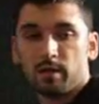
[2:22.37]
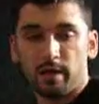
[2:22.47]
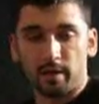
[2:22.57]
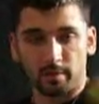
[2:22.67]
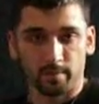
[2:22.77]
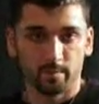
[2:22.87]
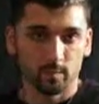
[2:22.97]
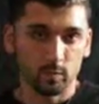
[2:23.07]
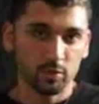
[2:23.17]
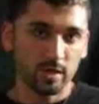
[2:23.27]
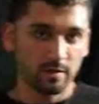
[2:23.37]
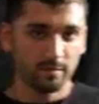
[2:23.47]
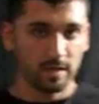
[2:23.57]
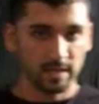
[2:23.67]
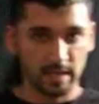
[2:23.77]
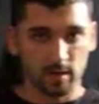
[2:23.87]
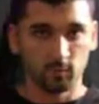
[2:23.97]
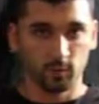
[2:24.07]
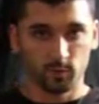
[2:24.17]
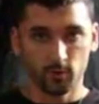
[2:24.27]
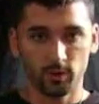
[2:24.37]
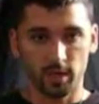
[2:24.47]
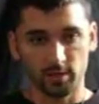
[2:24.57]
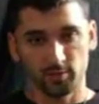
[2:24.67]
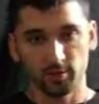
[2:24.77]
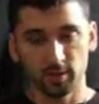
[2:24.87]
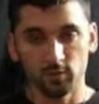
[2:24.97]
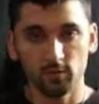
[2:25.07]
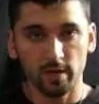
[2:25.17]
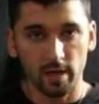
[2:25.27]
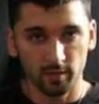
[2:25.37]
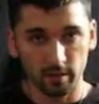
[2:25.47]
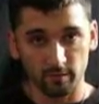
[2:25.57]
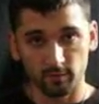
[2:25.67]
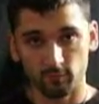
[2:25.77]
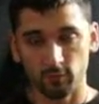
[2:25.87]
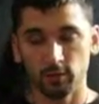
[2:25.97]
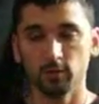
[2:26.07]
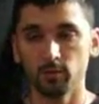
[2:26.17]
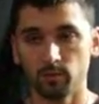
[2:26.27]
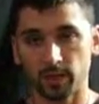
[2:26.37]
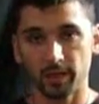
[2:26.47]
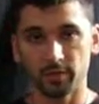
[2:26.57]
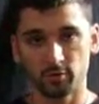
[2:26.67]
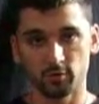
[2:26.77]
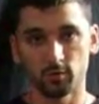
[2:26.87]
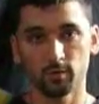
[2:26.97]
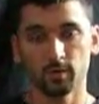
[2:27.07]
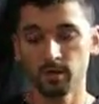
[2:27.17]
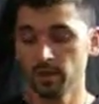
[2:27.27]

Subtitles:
Now, once you have that down with both hands, you can do that. You have really good plane control.